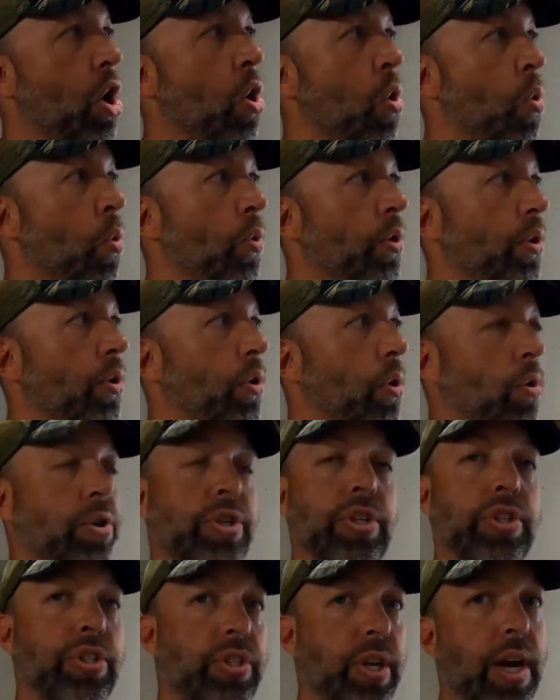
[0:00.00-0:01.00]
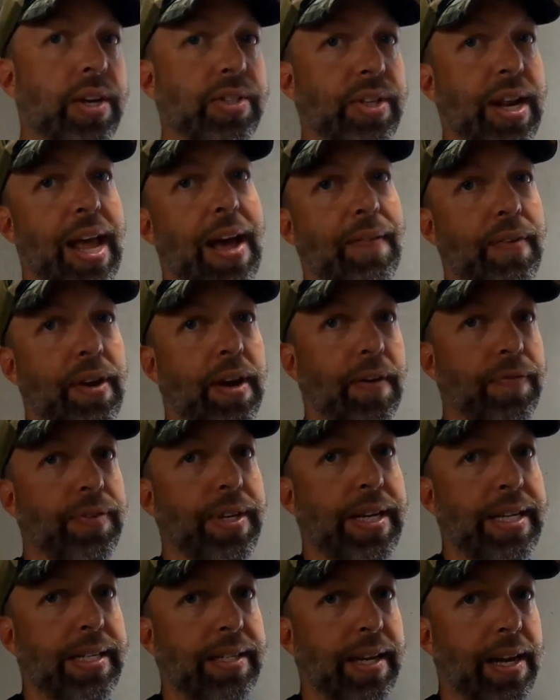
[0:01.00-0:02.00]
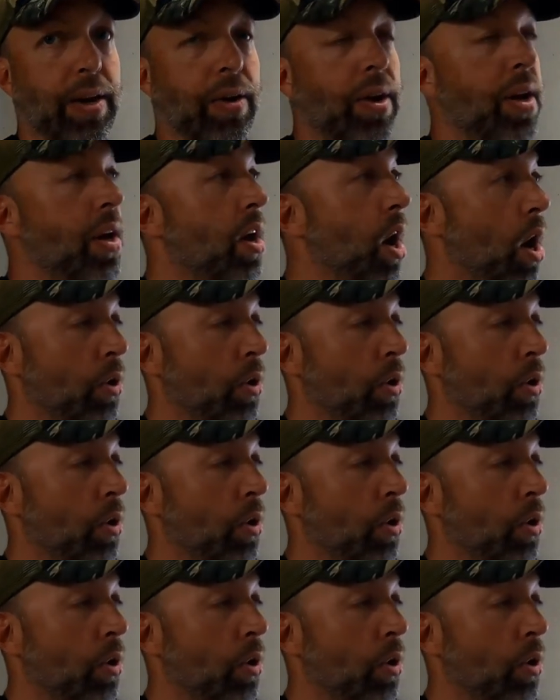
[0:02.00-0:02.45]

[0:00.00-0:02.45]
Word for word: older or just doesn't have enough detail.